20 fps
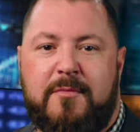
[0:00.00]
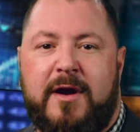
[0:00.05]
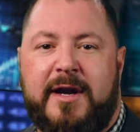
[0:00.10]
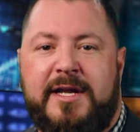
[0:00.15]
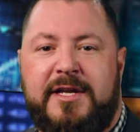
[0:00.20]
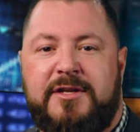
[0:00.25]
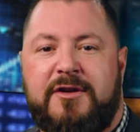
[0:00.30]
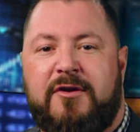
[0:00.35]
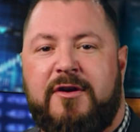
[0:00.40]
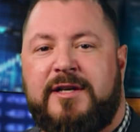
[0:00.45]

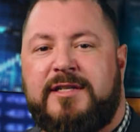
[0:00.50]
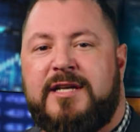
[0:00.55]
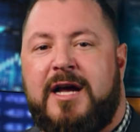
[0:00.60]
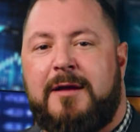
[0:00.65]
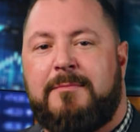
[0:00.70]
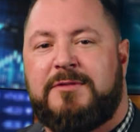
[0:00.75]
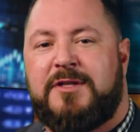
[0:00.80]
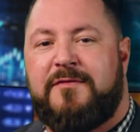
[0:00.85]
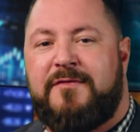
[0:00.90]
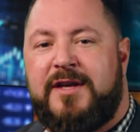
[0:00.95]
money during
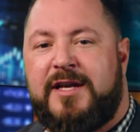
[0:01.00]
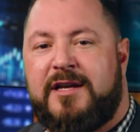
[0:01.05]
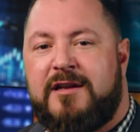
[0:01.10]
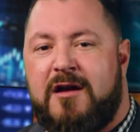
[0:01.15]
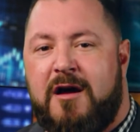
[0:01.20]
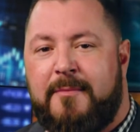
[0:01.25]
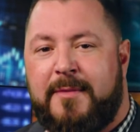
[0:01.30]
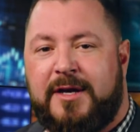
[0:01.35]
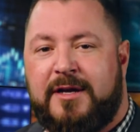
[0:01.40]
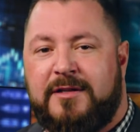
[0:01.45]
times of
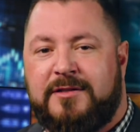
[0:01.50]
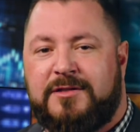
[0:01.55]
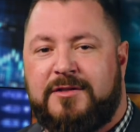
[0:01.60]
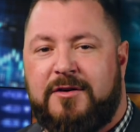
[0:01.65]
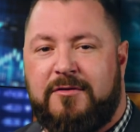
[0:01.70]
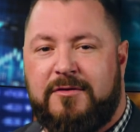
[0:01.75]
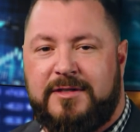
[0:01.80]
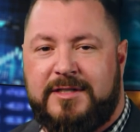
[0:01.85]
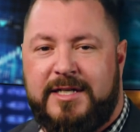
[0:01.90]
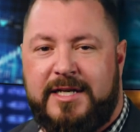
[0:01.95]
economic
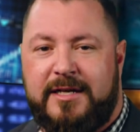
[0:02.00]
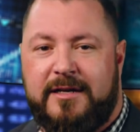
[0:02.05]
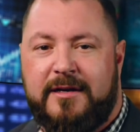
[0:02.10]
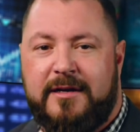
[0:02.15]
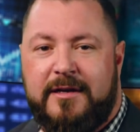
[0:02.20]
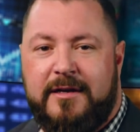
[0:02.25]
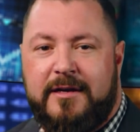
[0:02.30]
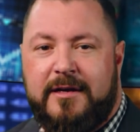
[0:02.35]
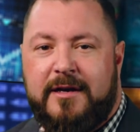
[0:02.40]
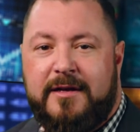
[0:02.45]
uncertainty
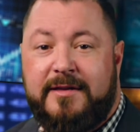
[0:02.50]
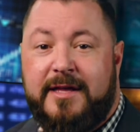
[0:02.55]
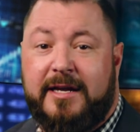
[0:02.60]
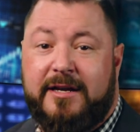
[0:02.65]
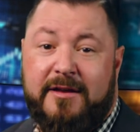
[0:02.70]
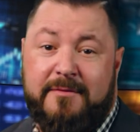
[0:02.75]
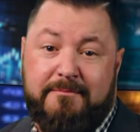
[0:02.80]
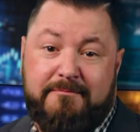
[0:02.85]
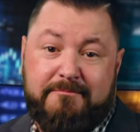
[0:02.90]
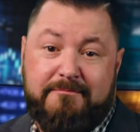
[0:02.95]
that
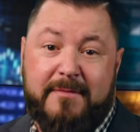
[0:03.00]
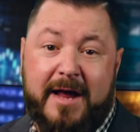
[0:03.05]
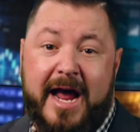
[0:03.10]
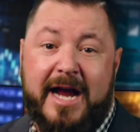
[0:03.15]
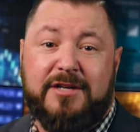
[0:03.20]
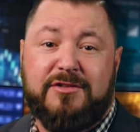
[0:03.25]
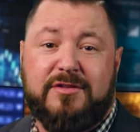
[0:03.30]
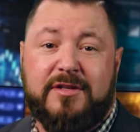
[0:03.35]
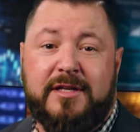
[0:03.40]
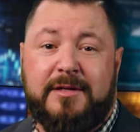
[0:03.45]
could
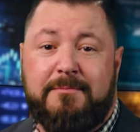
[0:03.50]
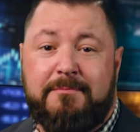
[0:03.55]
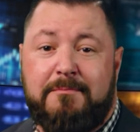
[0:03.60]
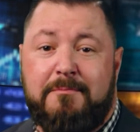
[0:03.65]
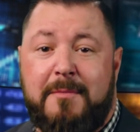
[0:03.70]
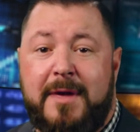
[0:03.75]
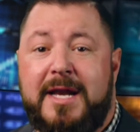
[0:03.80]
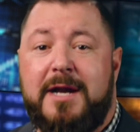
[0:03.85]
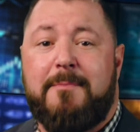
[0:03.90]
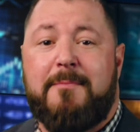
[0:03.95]
actually
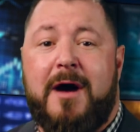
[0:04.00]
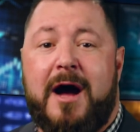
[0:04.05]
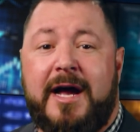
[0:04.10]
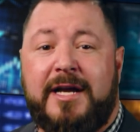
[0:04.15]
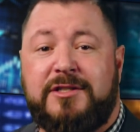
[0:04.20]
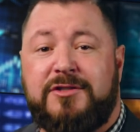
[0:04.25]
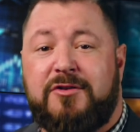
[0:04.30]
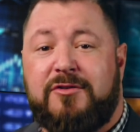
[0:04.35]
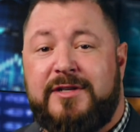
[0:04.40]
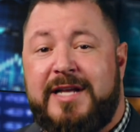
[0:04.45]

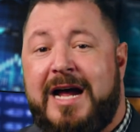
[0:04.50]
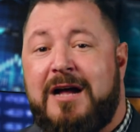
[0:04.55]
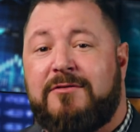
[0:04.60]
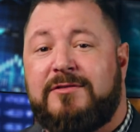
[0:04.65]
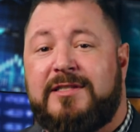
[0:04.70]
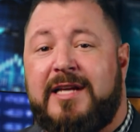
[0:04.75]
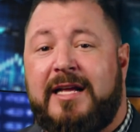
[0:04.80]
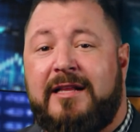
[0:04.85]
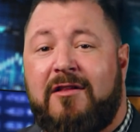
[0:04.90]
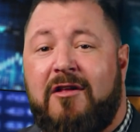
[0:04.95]
minimize your
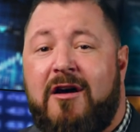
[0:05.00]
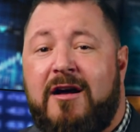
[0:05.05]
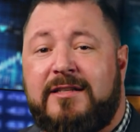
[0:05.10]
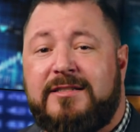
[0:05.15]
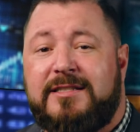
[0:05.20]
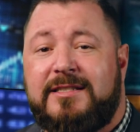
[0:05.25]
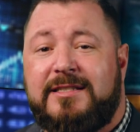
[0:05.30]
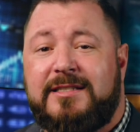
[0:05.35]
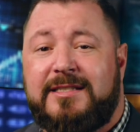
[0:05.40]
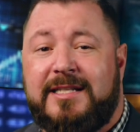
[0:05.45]
downside
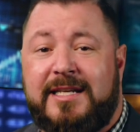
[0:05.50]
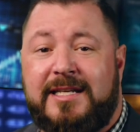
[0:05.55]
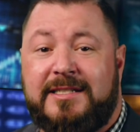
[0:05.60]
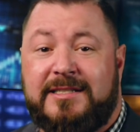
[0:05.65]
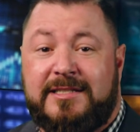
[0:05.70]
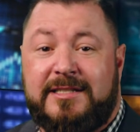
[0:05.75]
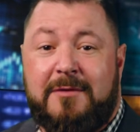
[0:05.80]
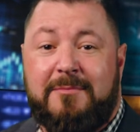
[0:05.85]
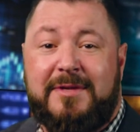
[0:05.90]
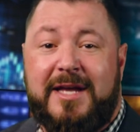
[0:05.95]
losses and
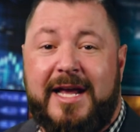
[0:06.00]
in some